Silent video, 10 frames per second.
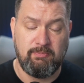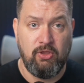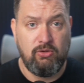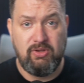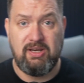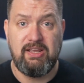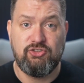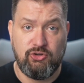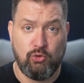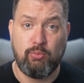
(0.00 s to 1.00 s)
You get a
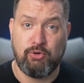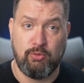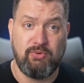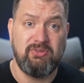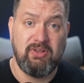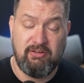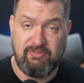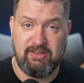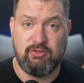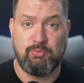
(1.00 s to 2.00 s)
general-purpose,
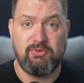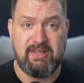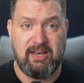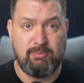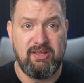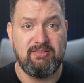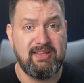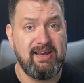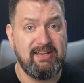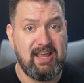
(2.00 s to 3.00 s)
flexible database
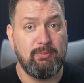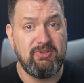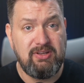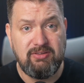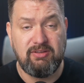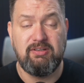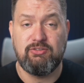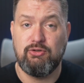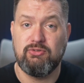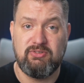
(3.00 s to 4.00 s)
that adapts easily
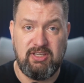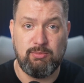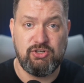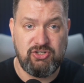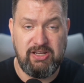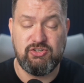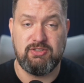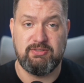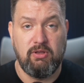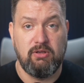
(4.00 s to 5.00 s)
to your schema changes.